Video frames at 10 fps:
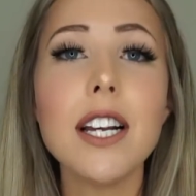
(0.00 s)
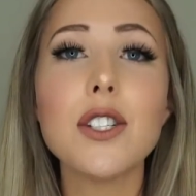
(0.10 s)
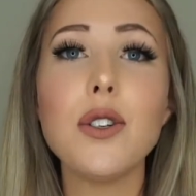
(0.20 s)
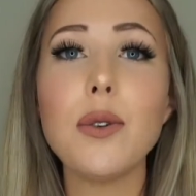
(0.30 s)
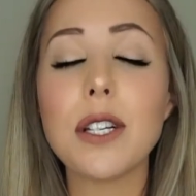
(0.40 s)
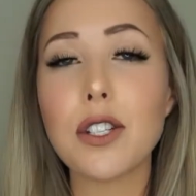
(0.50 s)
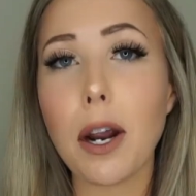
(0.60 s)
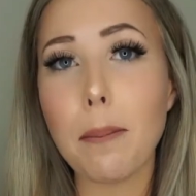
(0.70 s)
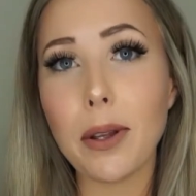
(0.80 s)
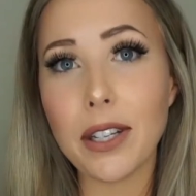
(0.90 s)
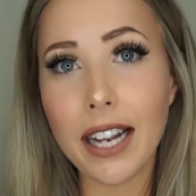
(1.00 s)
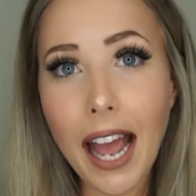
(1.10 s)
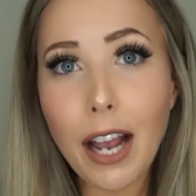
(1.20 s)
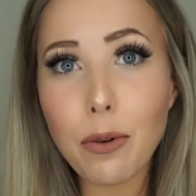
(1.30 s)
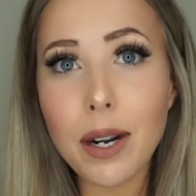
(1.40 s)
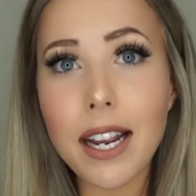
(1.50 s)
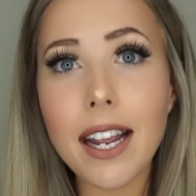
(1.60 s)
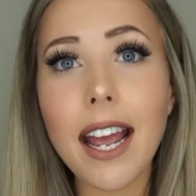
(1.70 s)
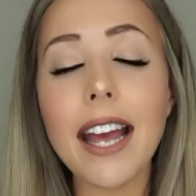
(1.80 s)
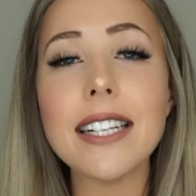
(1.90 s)
so you can start building
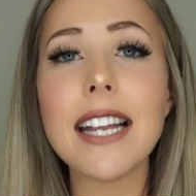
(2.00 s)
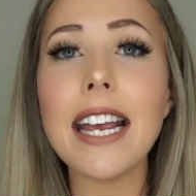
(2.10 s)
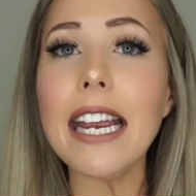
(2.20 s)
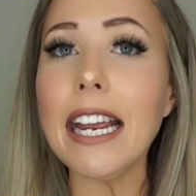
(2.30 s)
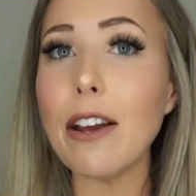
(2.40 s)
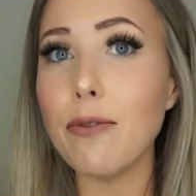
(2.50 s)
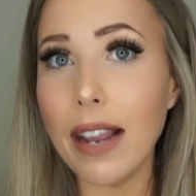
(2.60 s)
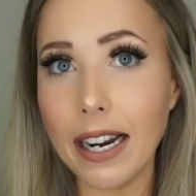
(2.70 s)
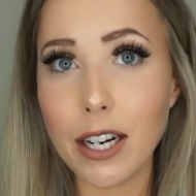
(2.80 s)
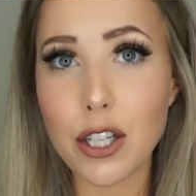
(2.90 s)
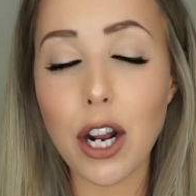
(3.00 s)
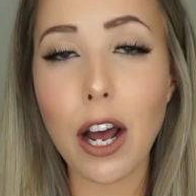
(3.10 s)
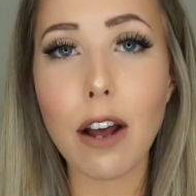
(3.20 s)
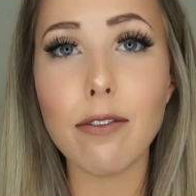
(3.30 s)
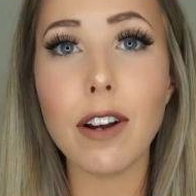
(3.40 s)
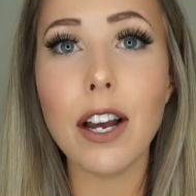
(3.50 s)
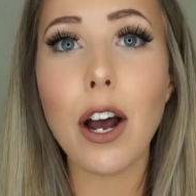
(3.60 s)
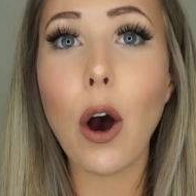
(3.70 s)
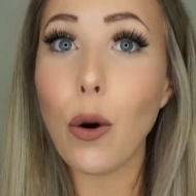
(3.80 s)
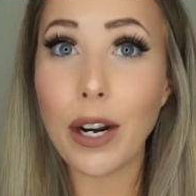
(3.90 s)
equity and taking advantage of
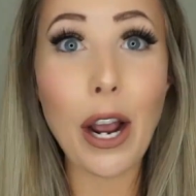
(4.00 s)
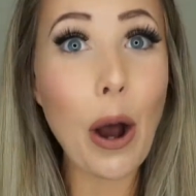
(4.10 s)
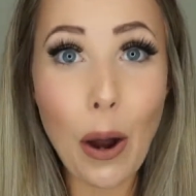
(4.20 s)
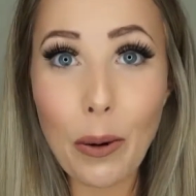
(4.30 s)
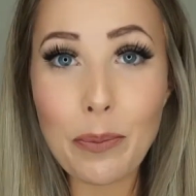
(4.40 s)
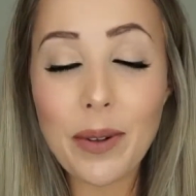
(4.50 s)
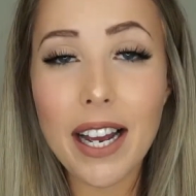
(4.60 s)
owning a home.